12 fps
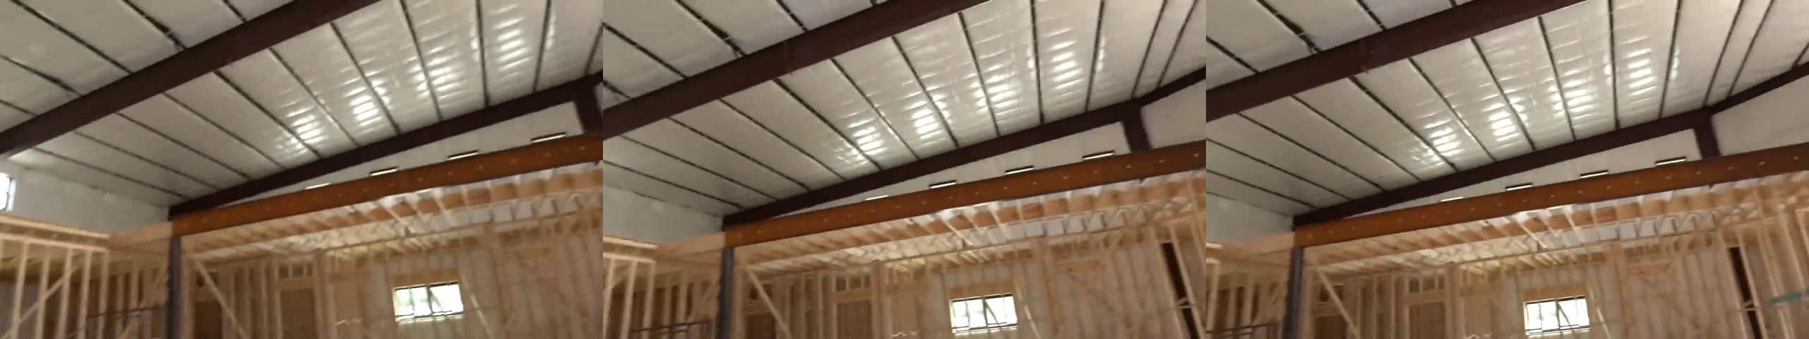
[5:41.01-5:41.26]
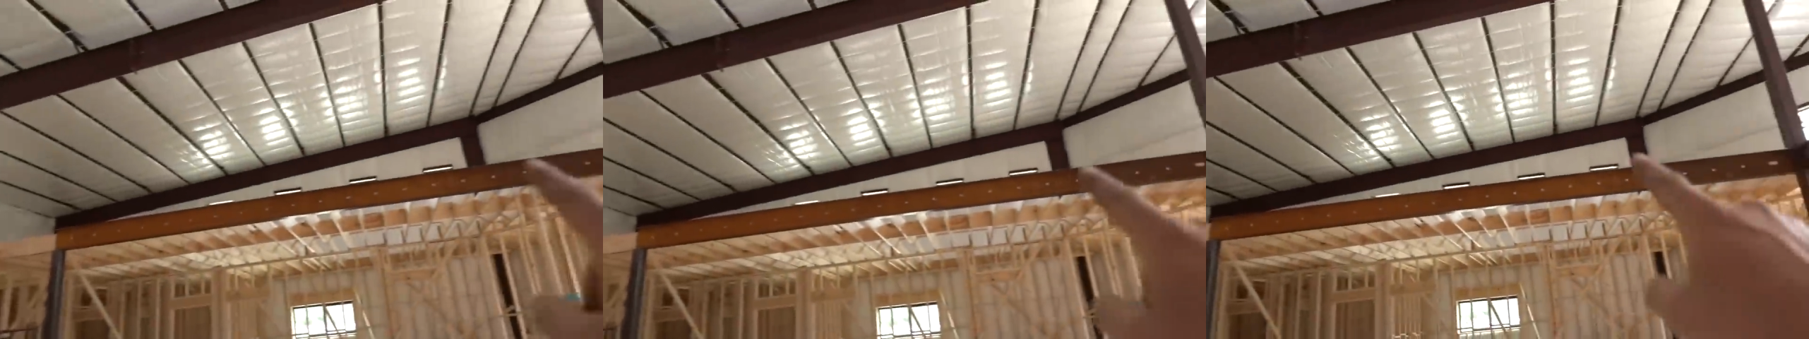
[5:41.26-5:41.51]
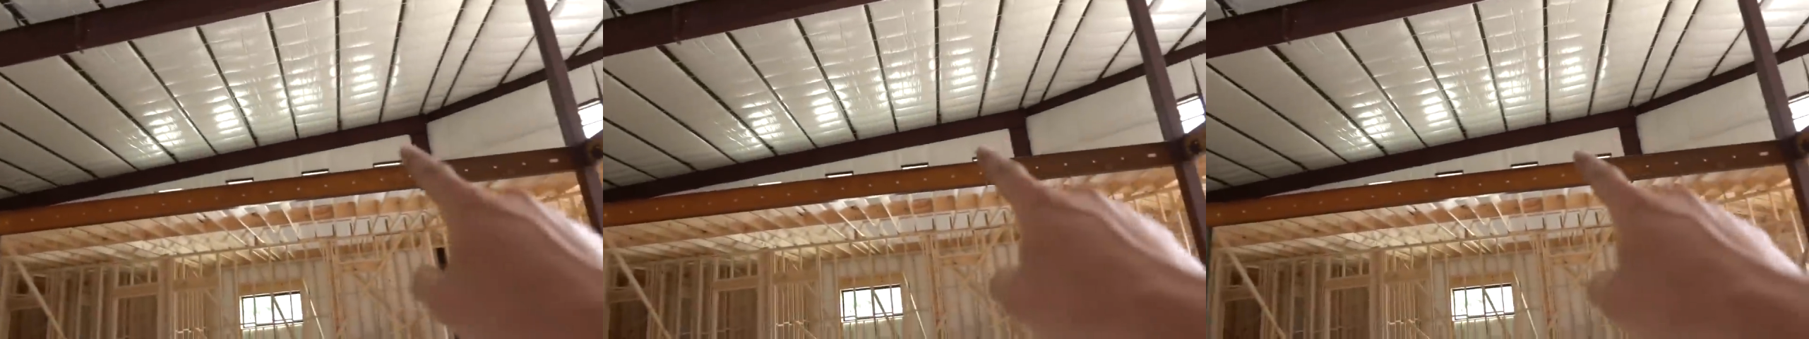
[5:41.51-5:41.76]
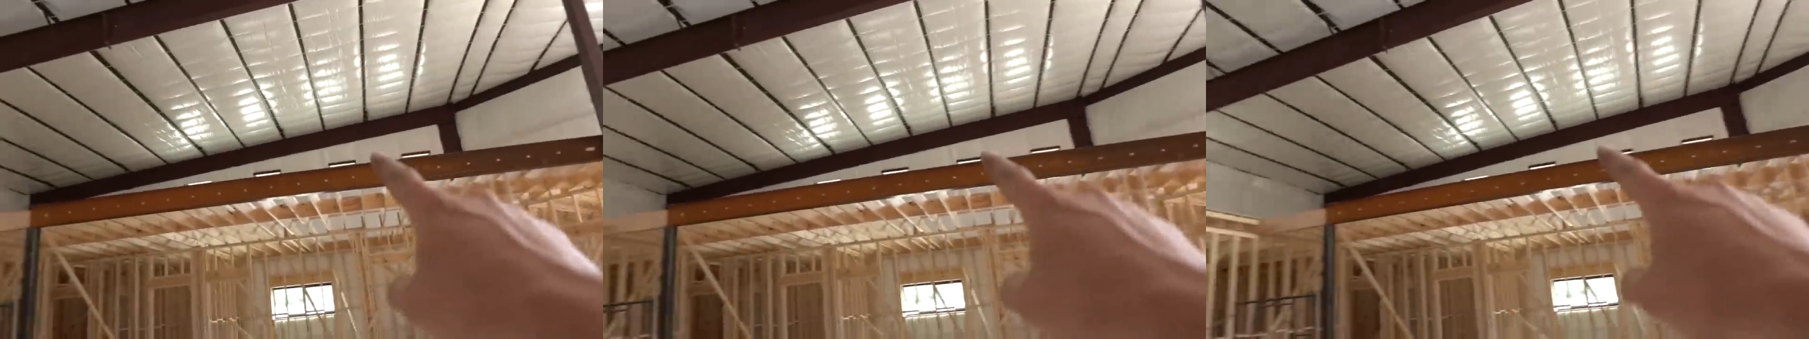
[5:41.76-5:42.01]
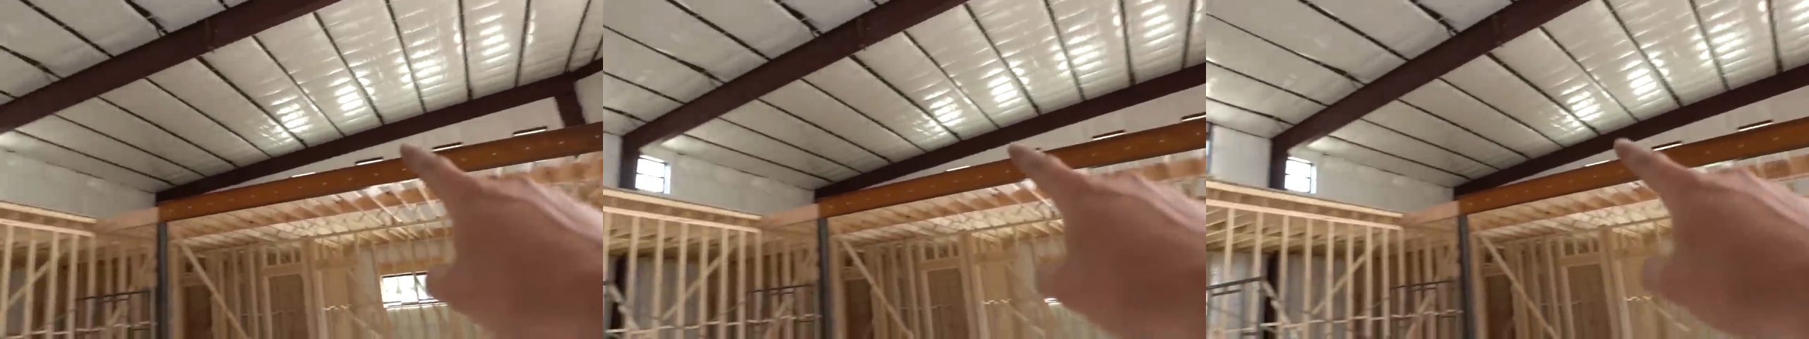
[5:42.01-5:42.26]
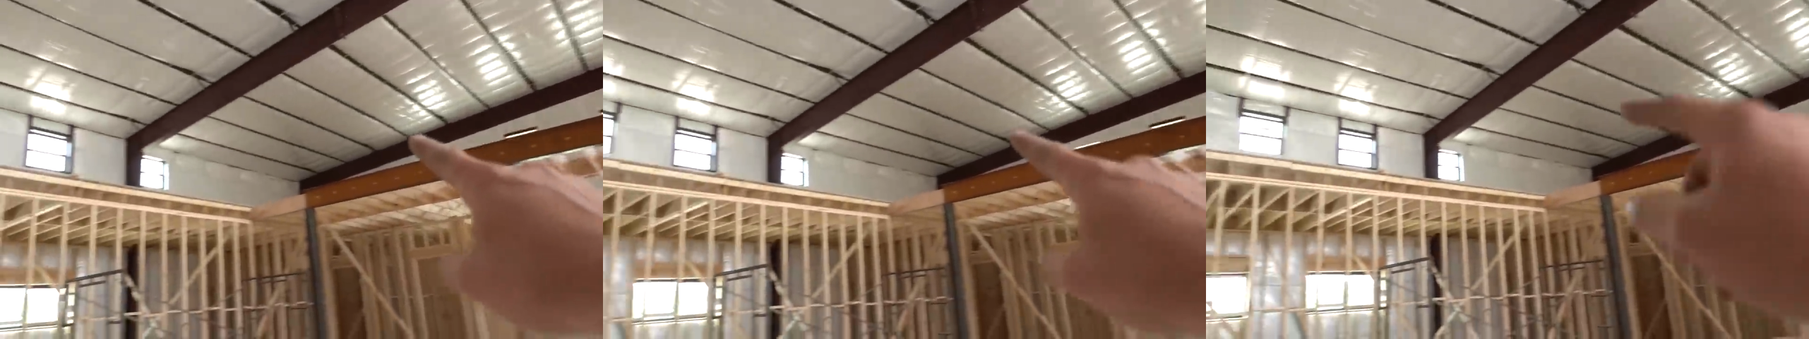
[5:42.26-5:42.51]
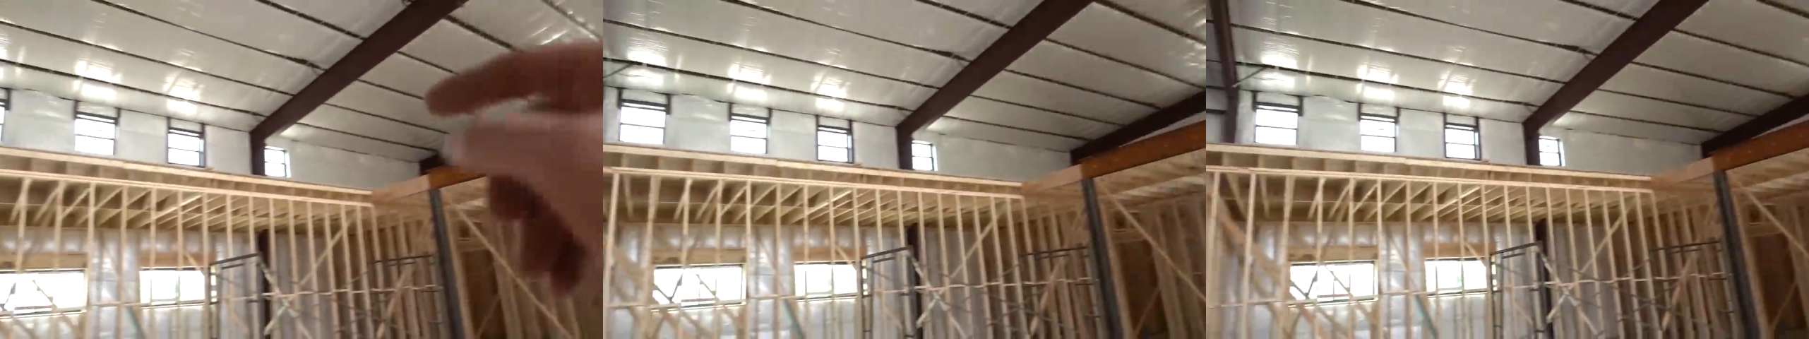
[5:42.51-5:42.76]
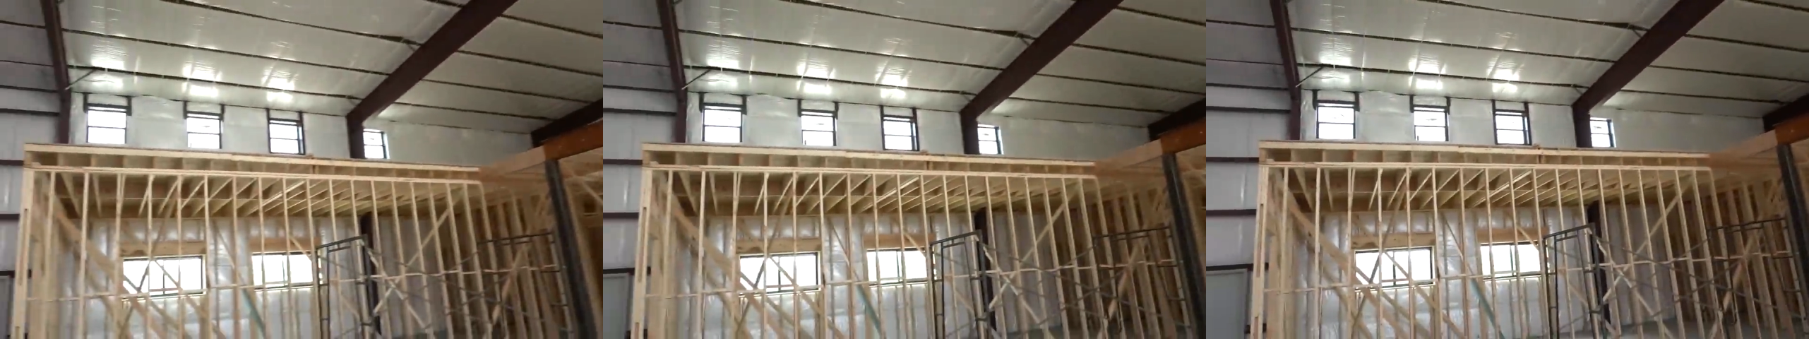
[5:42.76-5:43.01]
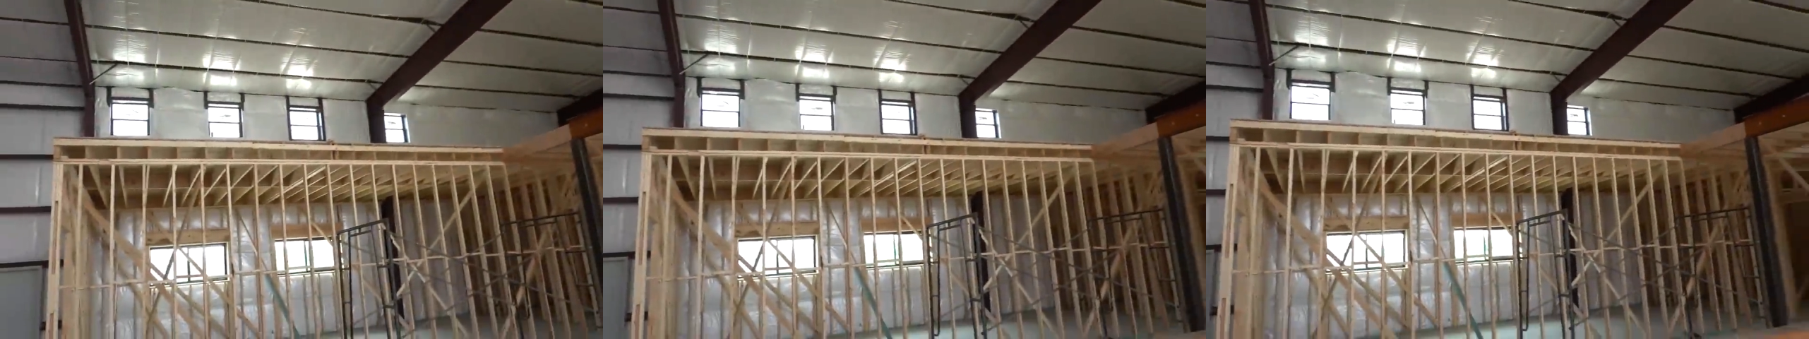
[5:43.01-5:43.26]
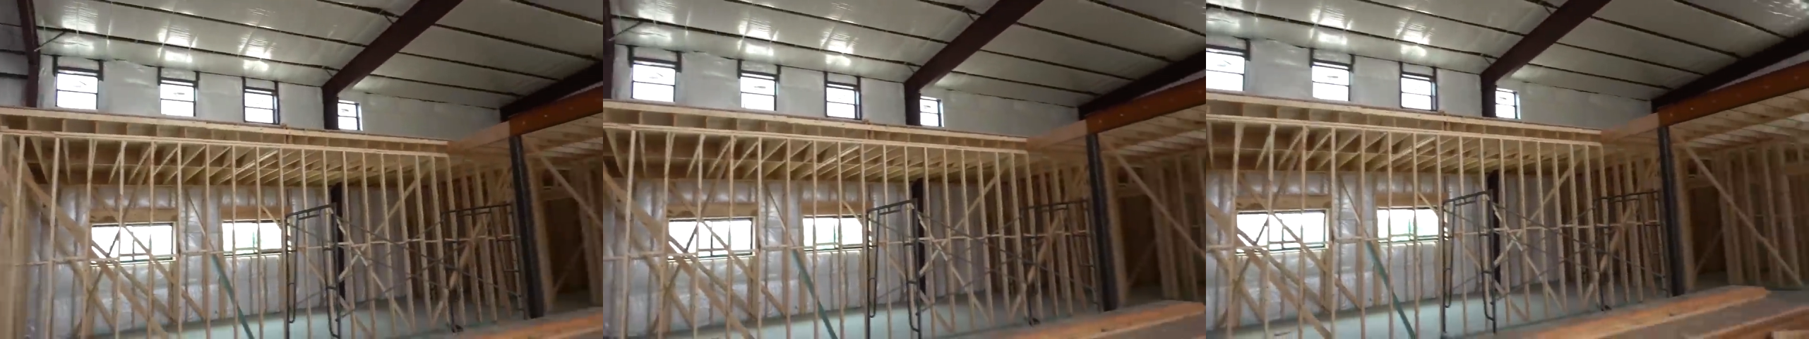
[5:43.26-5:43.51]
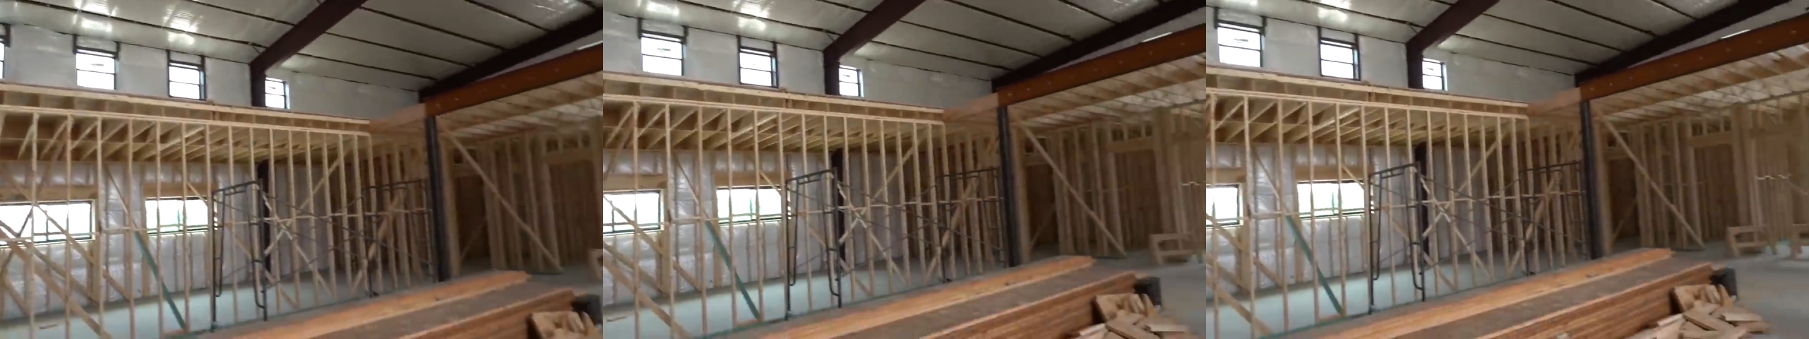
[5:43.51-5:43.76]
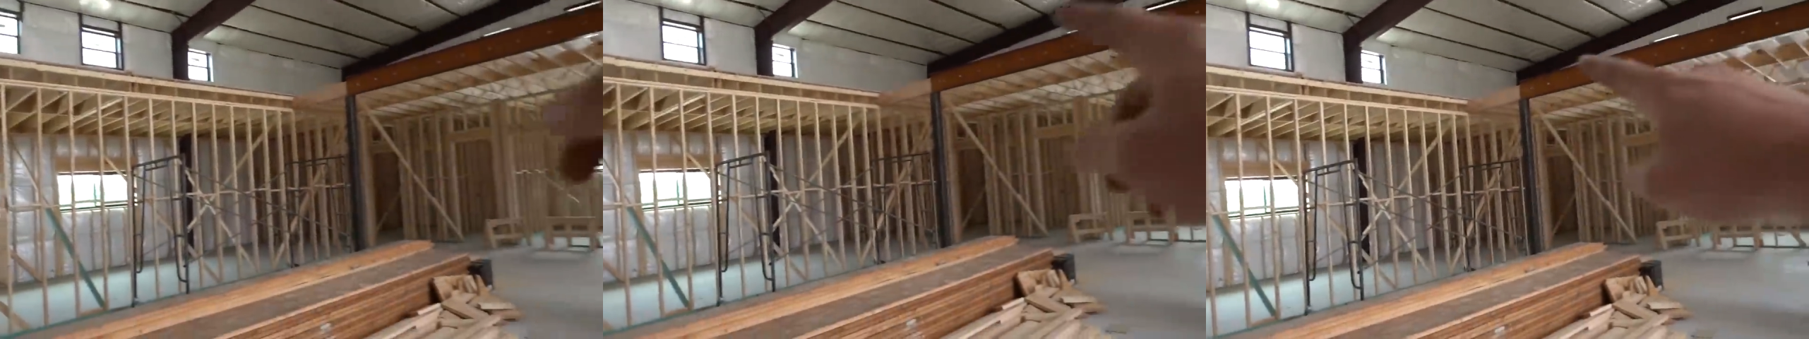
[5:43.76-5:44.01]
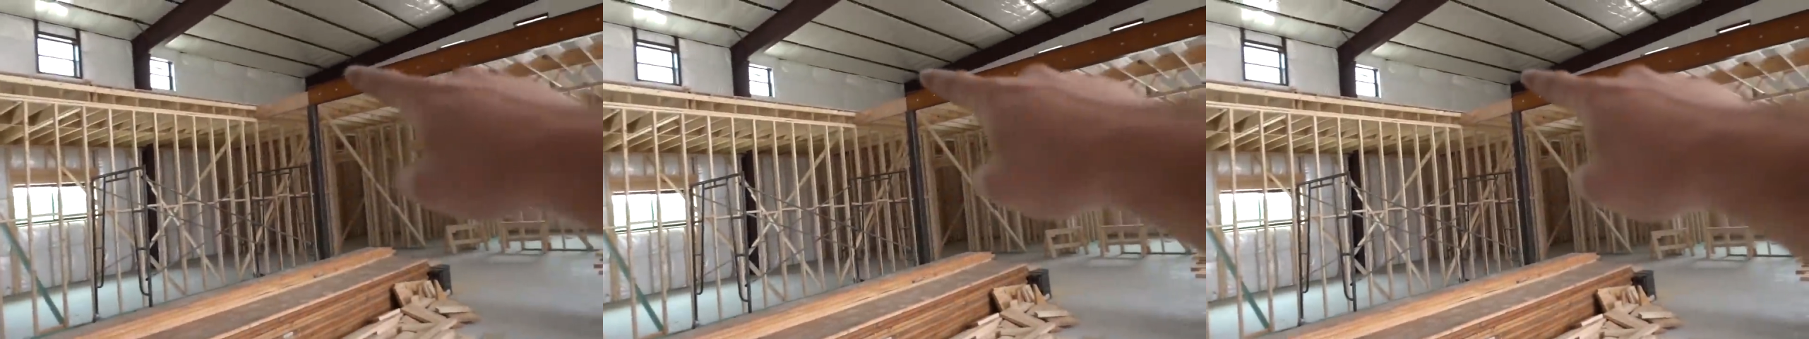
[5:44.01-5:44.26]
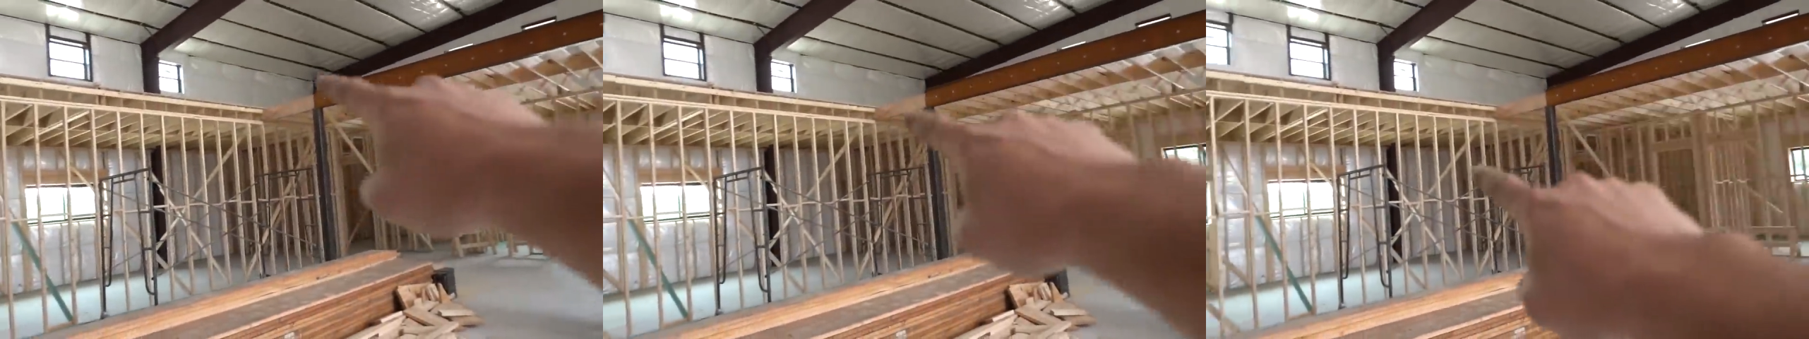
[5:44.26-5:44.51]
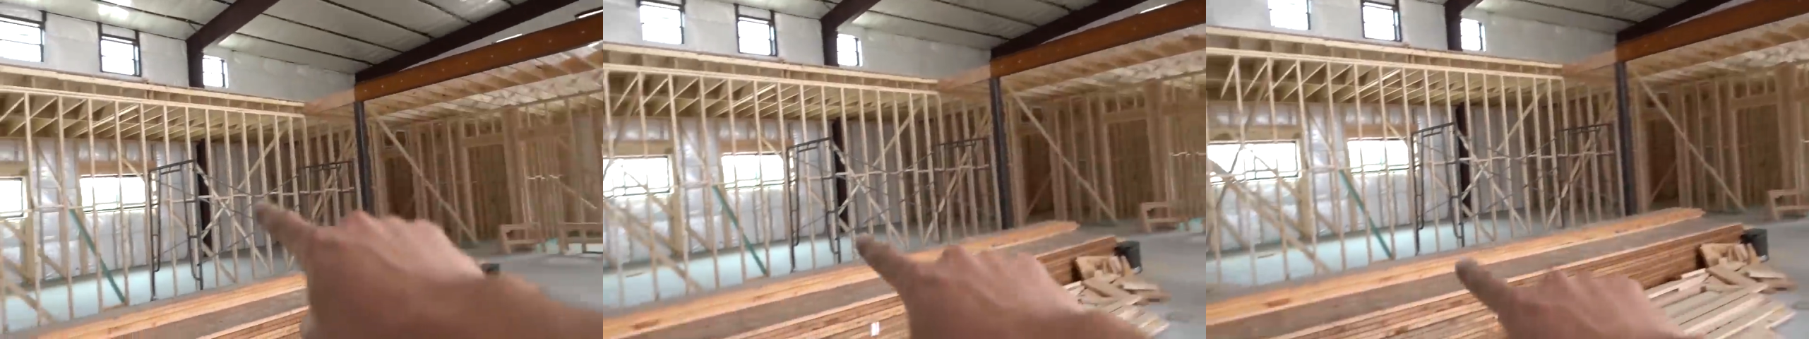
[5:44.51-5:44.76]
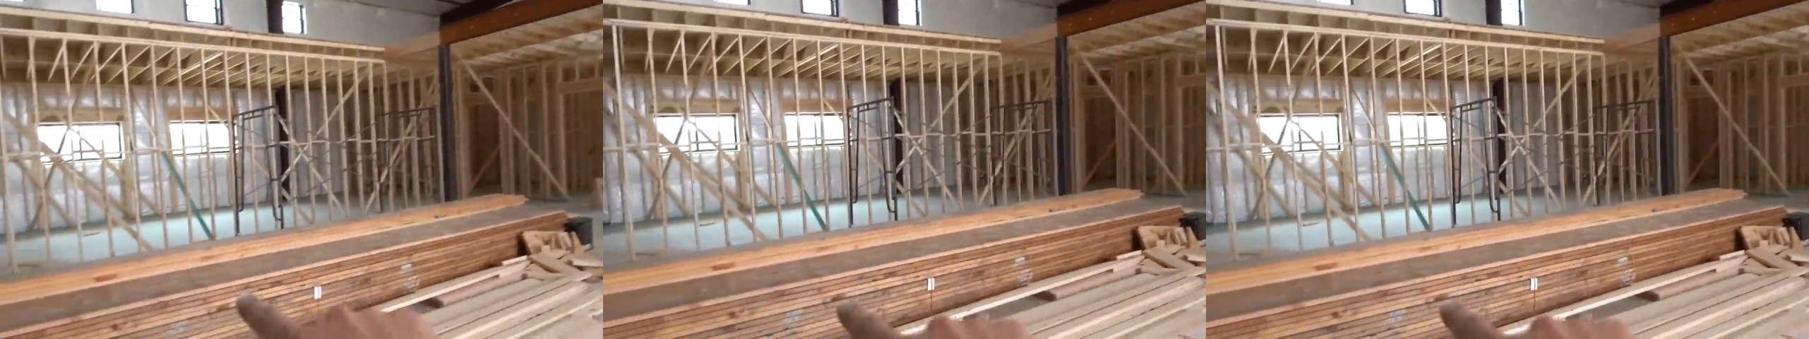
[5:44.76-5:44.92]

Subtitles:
No face is visible, so there are no lips to read.